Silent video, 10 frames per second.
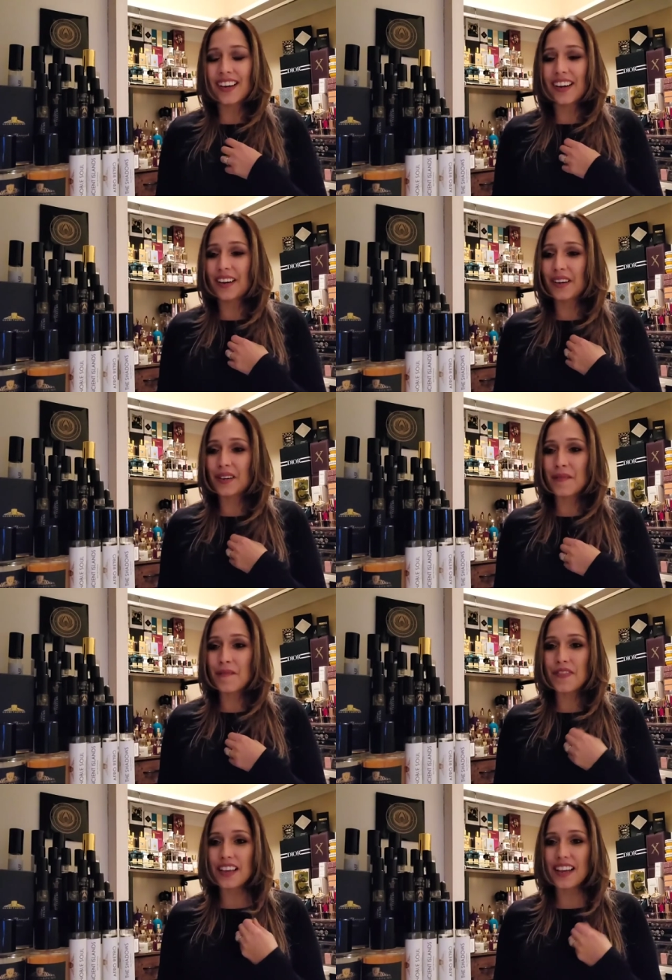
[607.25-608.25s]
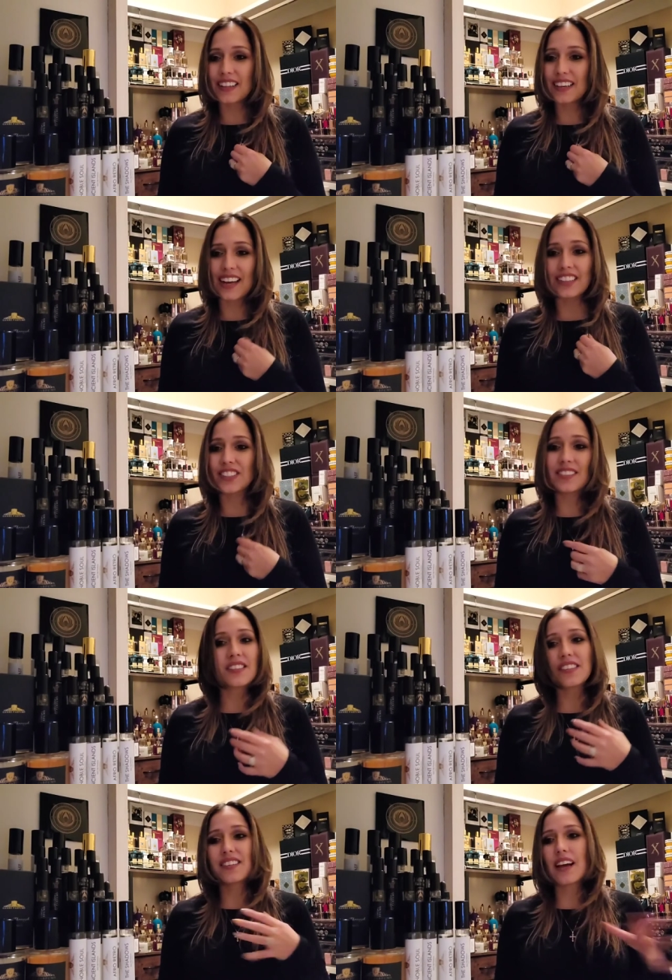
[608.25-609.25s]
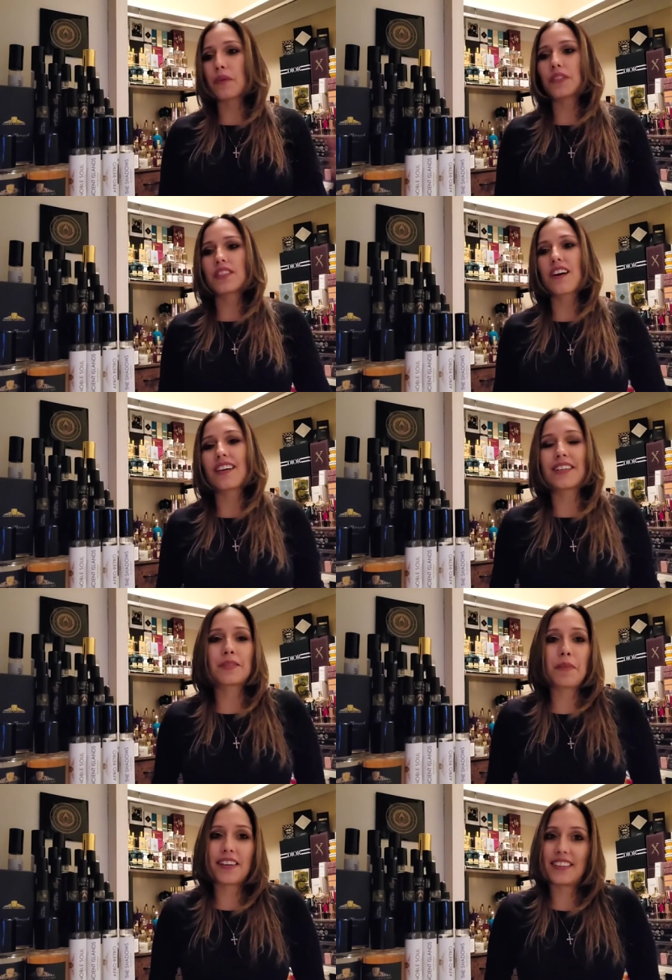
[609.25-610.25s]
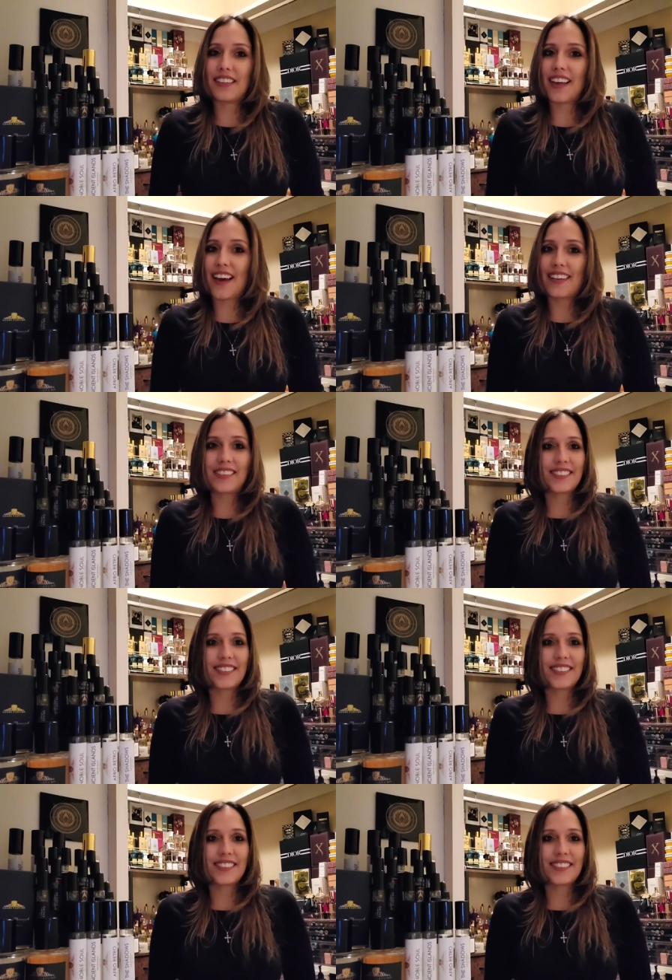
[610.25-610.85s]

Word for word: Um, I, I just did, I was not expecting that.